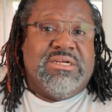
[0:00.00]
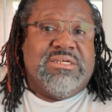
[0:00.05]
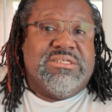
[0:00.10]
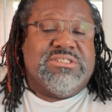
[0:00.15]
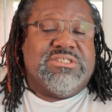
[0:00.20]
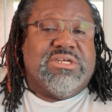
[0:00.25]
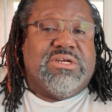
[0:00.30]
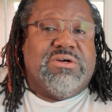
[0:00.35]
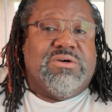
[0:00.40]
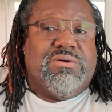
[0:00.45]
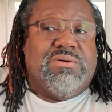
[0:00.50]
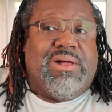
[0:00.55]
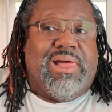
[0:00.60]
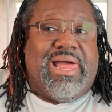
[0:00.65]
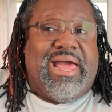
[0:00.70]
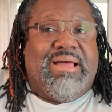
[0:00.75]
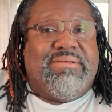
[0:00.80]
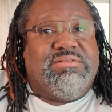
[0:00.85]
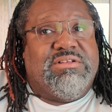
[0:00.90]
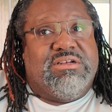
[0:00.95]
So
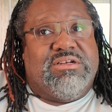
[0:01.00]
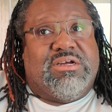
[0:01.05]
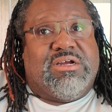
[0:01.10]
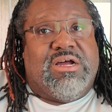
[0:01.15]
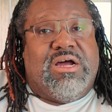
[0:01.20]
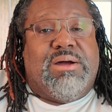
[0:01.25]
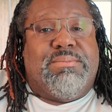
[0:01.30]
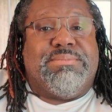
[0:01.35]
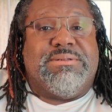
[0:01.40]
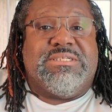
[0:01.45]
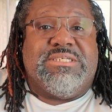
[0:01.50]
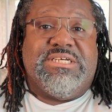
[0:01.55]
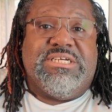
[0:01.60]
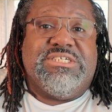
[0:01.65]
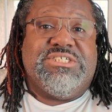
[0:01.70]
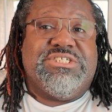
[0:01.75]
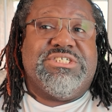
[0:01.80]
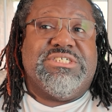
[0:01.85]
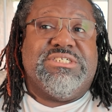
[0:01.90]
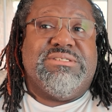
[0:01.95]
after the
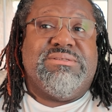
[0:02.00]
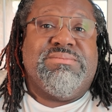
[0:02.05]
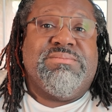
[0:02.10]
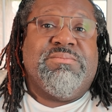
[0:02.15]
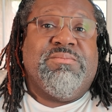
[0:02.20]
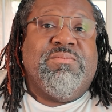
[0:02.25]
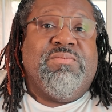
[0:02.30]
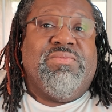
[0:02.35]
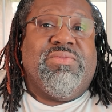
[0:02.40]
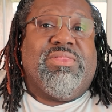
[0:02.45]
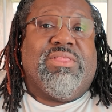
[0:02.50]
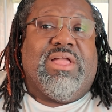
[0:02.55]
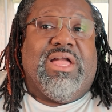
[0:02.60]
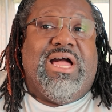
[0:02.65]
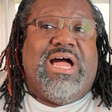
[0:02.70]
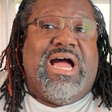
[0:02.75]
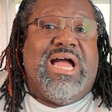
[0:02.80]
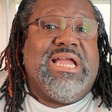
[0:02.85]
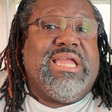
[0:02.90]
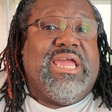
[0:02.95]
competition,
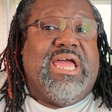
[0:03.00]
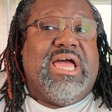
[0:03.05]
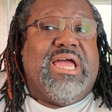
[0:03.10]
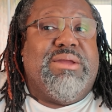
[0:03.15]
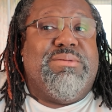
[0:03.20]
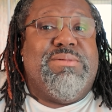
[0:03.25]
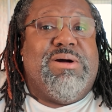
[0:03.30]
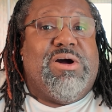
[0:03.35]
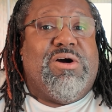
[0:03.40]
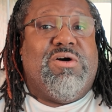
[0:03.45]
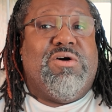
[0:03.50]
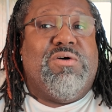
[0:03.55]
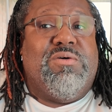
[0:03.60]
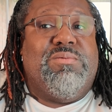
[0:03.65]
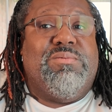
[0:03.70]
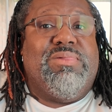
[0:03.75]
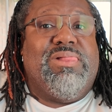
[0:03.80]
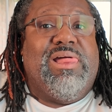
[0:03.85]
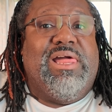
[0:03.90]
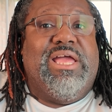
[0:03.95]
I came
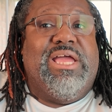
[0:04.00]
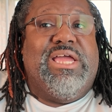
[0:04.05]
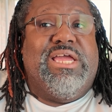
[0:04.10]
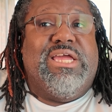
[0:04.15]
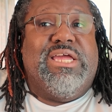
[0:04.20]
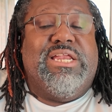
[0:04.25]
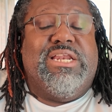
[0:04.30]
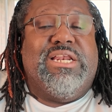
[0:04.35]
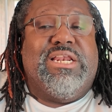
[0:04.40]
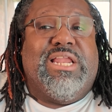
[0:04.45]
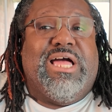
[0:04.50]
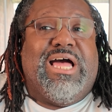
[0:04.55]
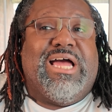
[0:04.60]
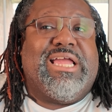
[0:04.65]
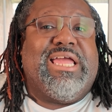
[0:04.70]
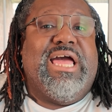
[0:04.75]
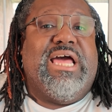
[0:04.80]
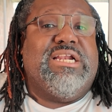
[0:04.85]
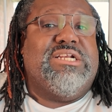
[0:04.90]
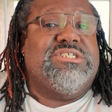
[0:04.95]
home and I
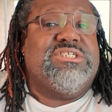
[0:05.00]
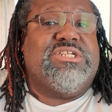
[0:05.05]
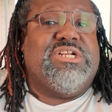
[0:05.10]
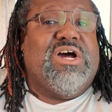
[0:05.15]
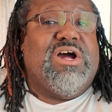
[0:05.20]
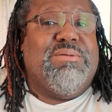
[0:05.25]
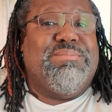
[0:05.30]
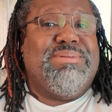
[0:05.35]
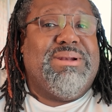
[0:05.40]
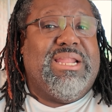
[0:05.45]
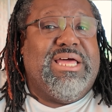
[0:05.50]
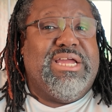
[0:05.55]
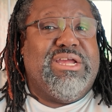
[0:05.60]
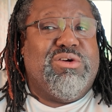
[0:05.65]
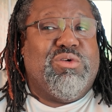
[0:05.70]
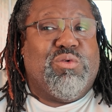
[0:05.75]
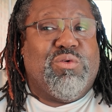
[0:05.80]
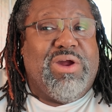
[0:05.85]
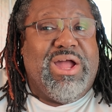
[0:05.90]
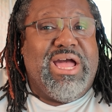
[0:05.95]
kind of started
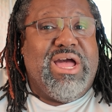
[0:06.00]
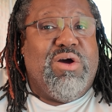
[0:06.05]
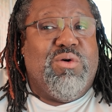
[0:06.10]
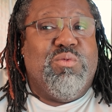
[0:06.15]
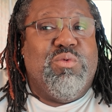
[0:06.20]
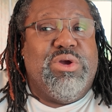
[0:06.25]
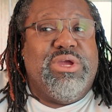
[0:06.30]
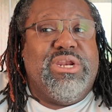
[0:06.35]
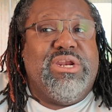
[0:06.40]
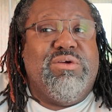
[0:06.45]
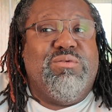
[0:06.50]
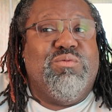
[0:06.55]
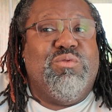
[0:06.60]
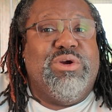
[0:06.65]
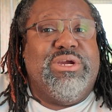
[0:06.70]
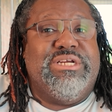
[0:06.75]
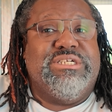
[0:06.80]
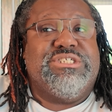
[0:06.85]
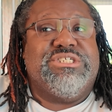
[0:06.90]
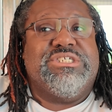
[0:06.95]
playing around with it,
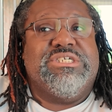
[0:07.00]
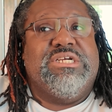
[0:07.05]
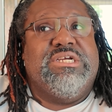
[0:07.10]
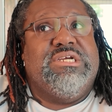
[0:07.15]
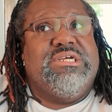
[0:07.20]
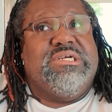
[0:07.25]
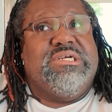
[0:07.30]
which